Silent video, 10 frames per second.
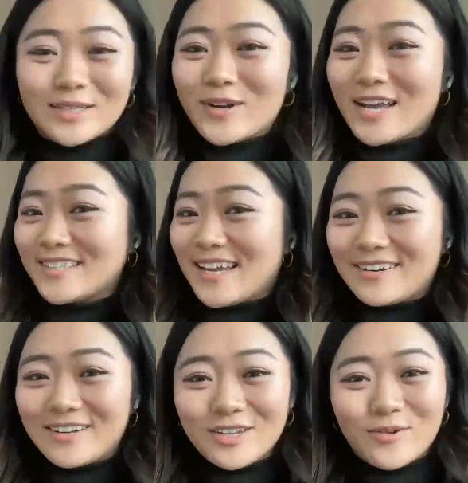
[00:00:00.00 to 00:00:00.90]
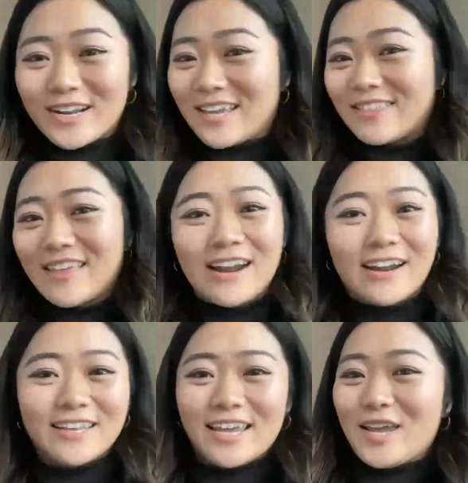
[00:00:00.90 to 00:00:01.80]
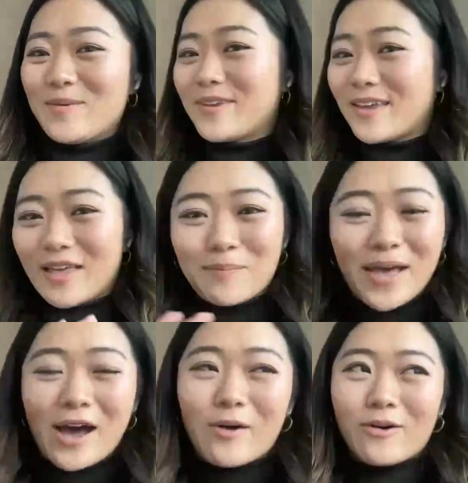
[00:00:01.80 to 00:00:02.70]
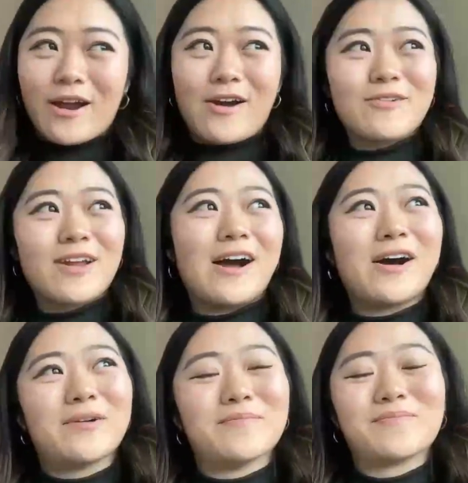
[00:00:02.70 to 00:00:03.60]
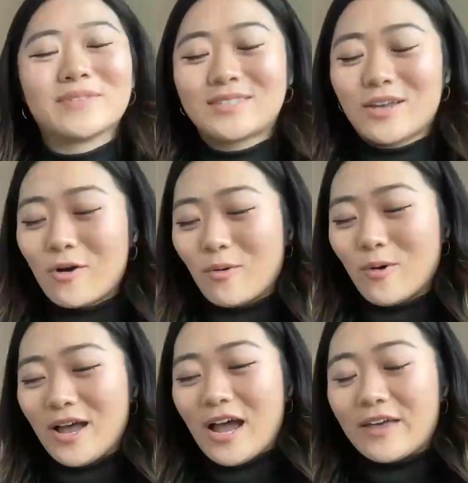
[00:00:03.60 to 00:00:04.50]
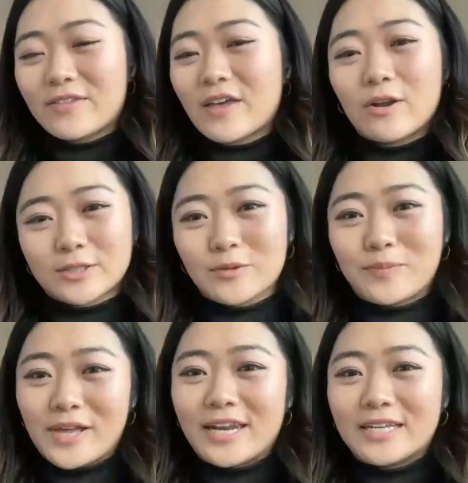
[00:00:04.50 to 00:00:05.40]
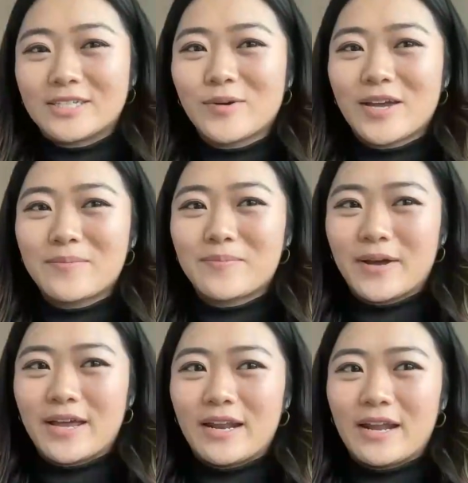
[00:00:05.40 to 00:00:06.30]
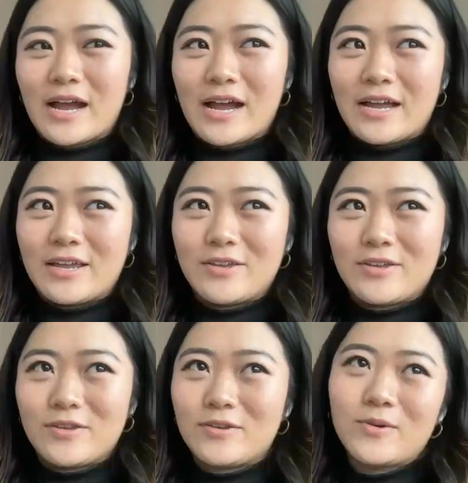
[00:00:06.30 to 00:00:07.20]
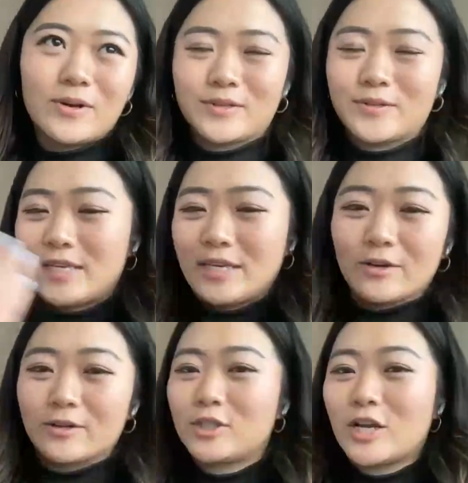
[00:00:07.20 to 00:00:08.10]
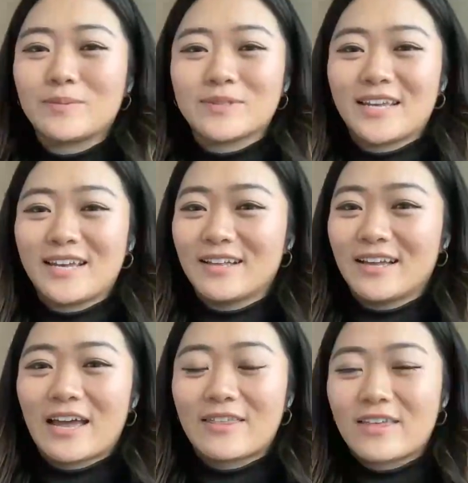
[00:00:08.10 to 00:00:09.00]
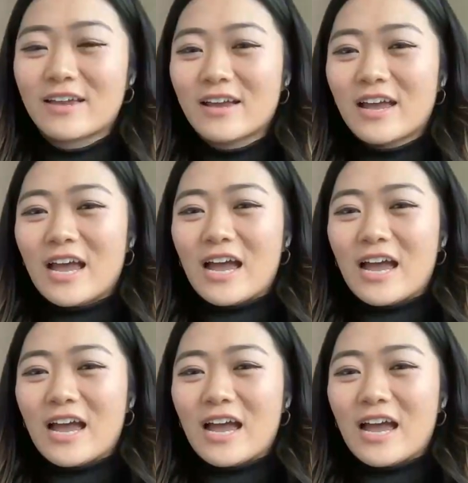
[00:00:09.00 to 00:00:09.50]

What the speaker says: that someone has the idol, you want to get that out of the game, get that power out. So I think that also played into it. But you also hear Jam say, like, I think